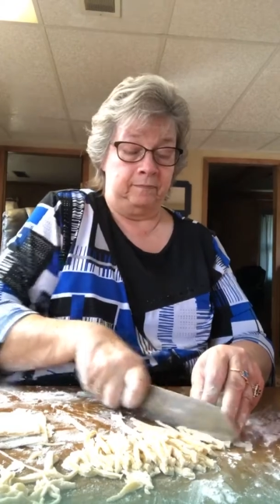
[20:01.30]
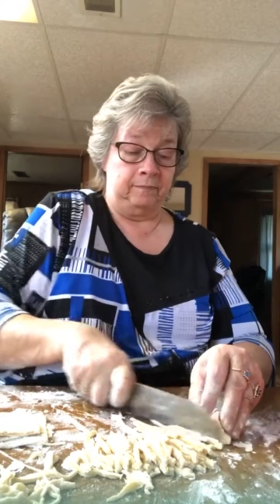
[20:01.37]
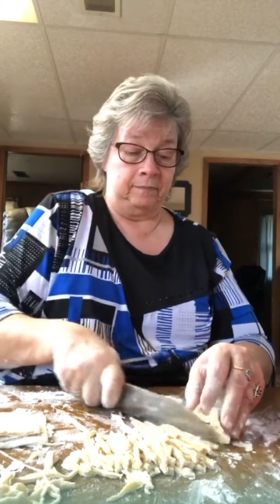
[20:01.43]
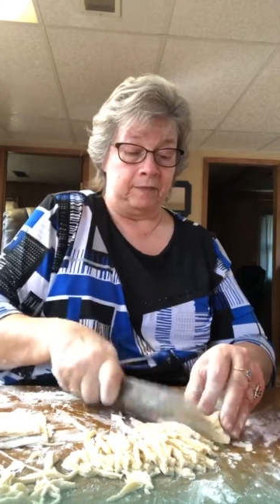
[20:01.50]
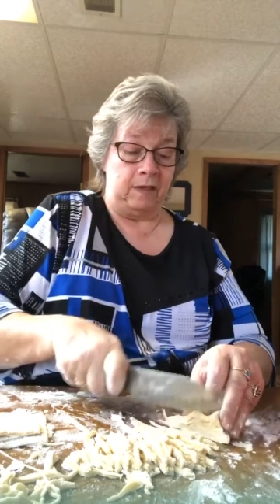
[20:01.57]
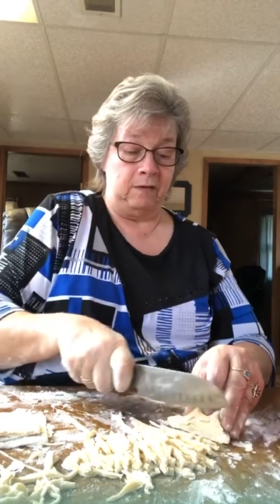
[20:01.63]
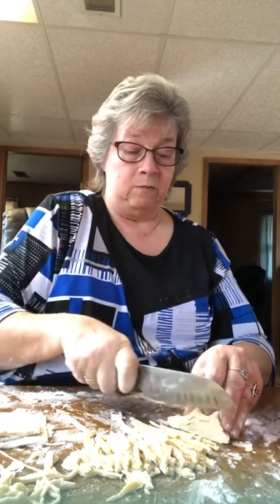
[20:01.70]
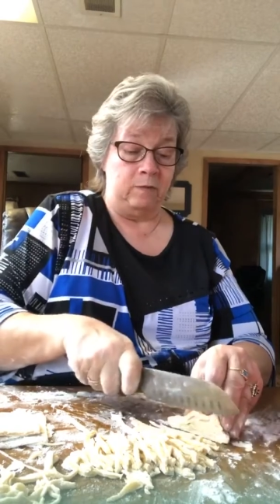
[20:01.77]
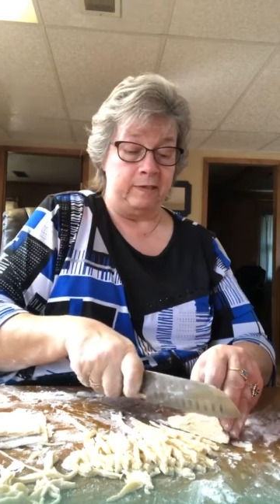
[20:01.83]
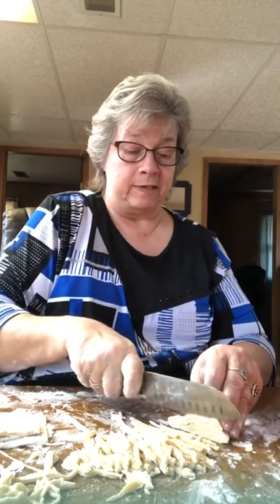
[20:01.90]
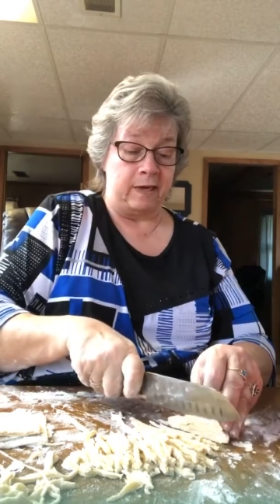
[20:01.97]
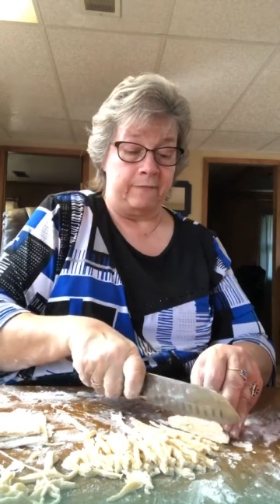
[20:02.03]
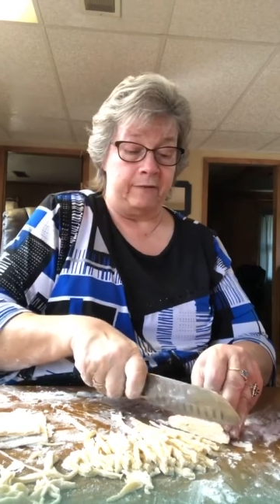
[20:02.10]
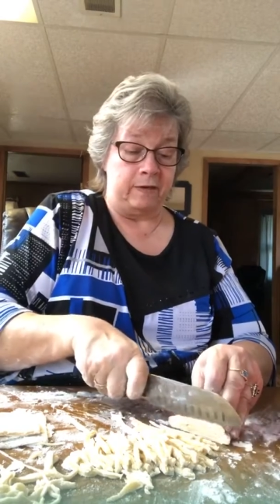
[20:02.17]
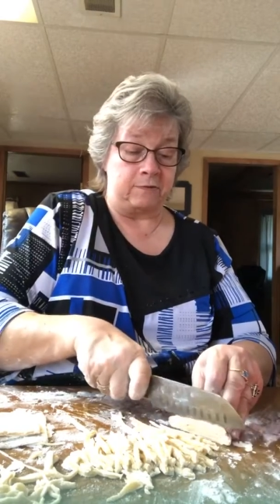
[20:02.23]
always
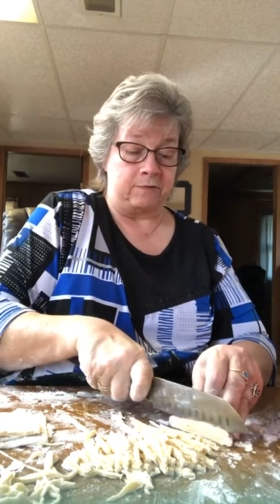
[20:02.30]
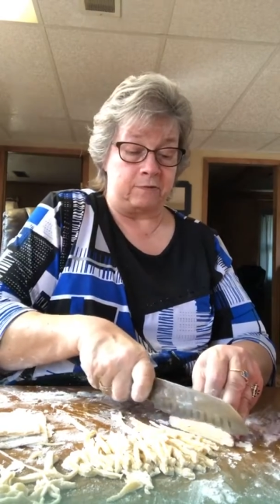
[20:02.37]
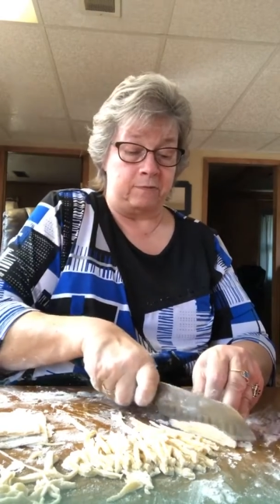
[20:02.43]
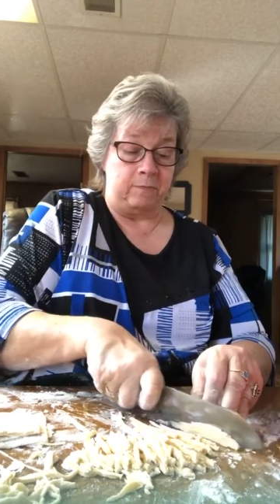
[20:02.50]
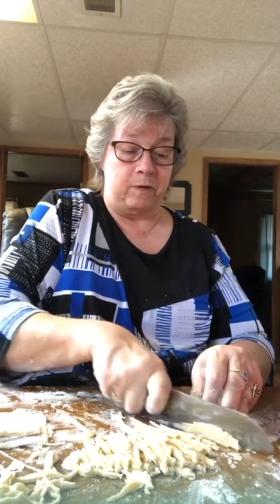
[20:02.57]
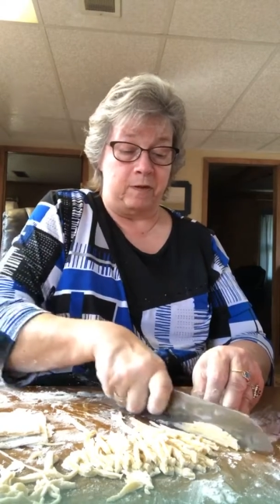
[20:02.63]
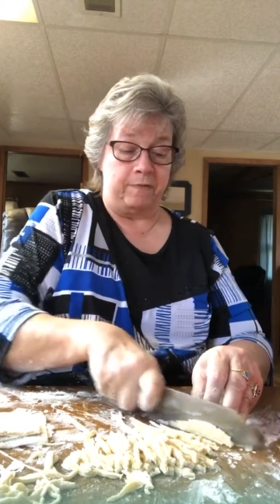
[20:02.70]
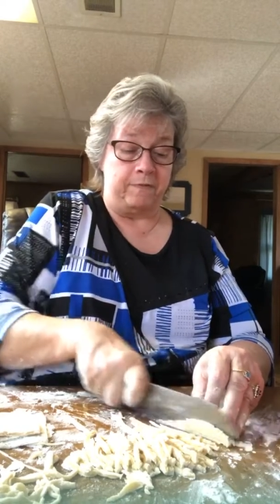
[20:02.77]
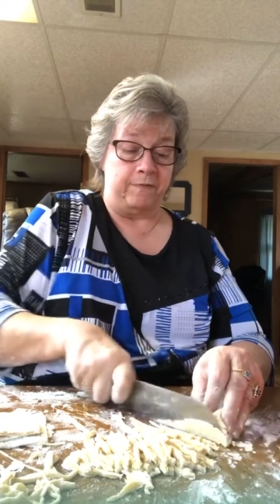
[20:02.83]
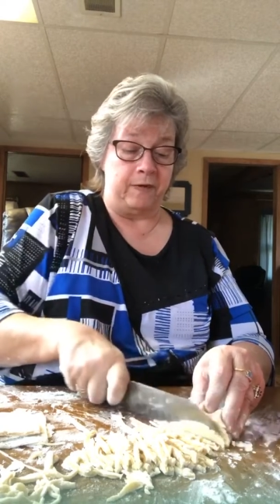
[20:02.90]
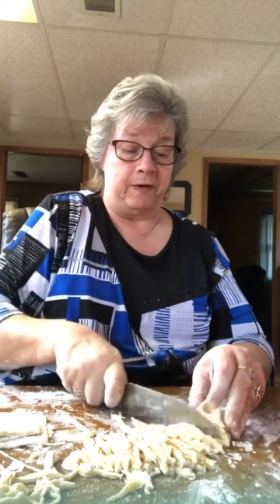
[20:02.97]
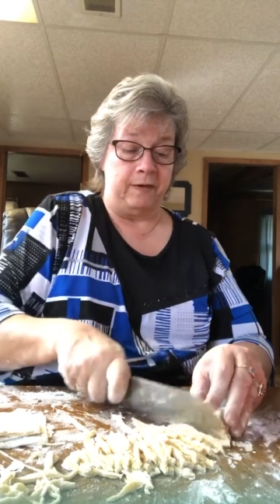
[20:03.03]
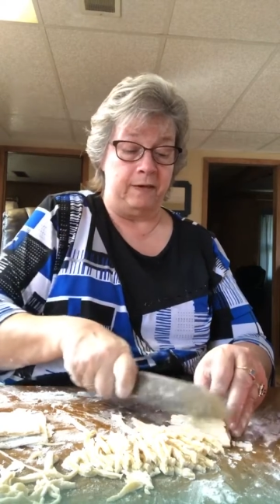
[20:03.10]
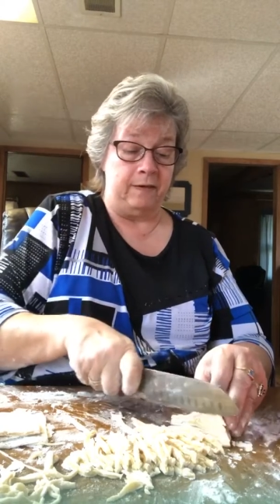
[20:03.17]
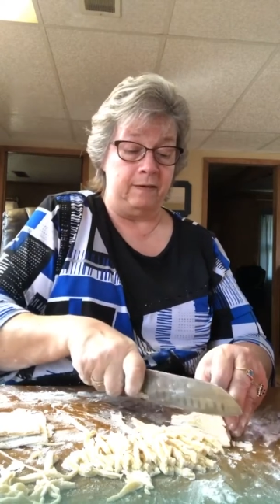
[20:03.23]
have extra broth if
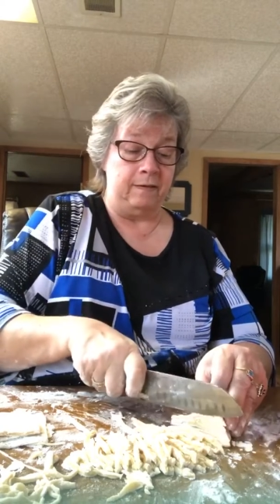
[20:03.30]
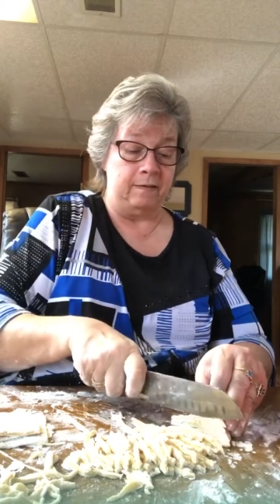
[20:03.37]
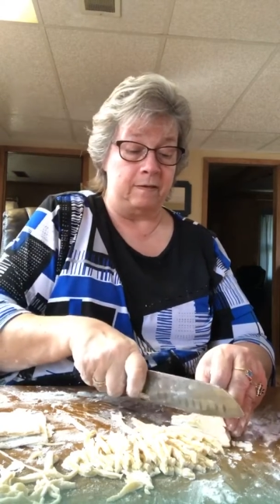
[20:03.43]
I need it,